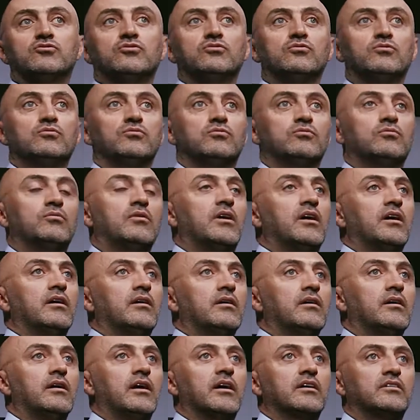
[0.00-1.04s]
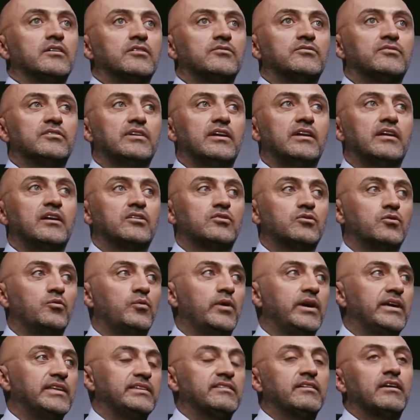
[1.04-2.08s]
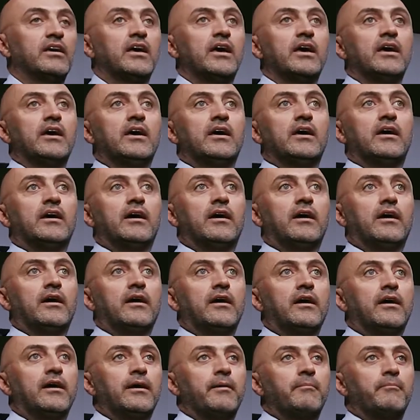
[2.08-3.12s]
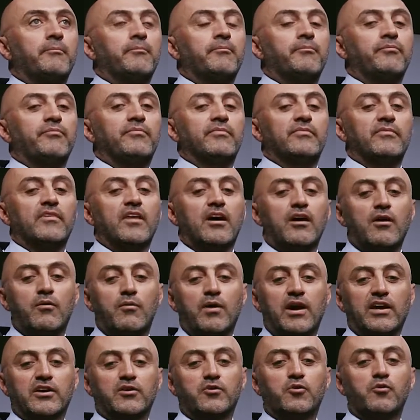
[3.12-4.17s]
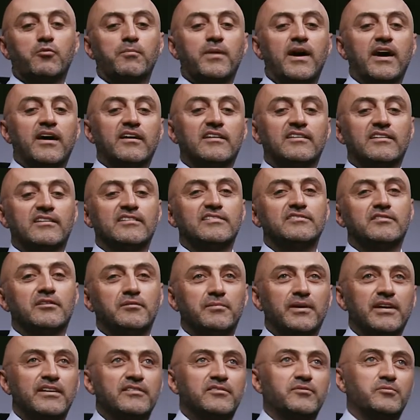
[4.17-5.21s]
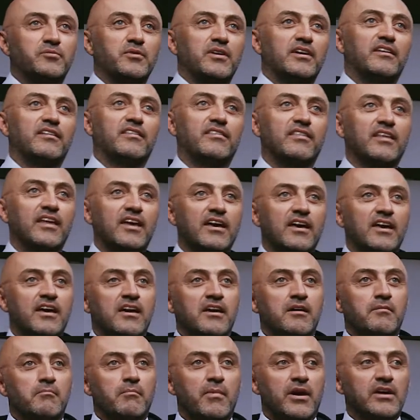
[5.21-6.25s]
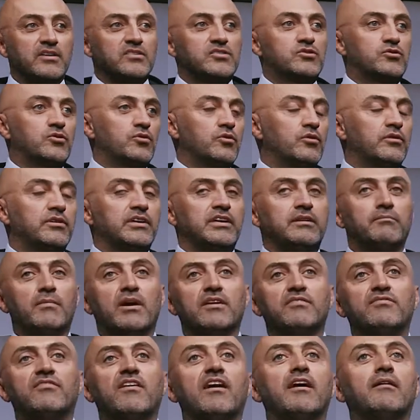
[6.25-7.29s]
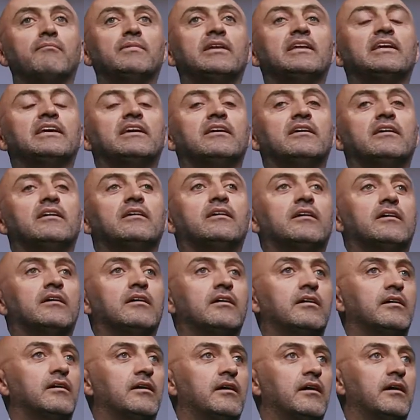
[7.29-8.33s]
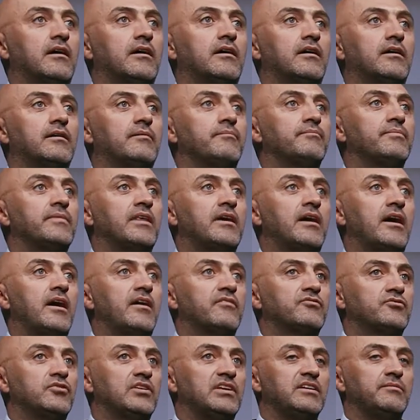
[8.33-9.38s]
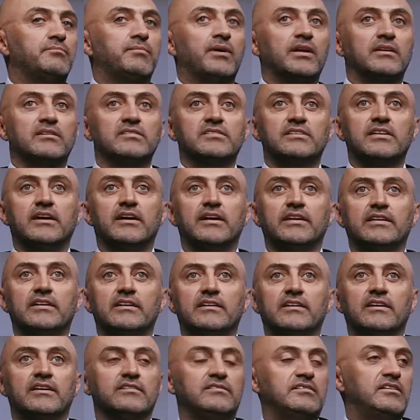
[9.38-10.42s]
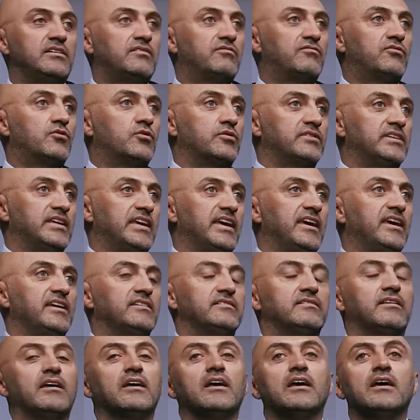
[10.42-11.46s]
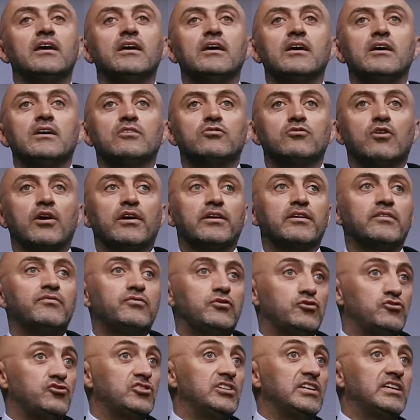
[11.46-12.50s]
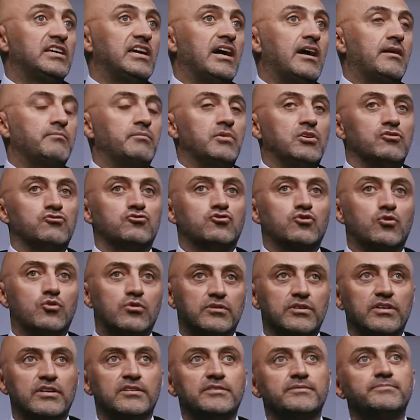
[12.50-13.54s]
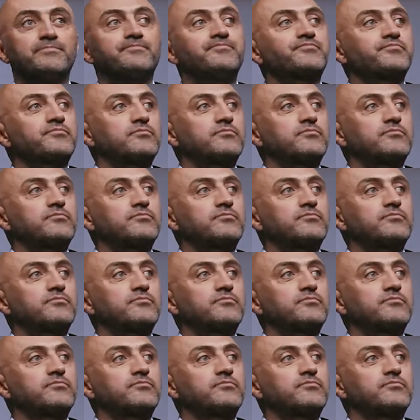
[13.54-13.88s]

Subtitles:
to a country like Kuwait. Now I go back a little bit with my story. My family have to leave Palestine in 1948 to a refugee camp in Jordan.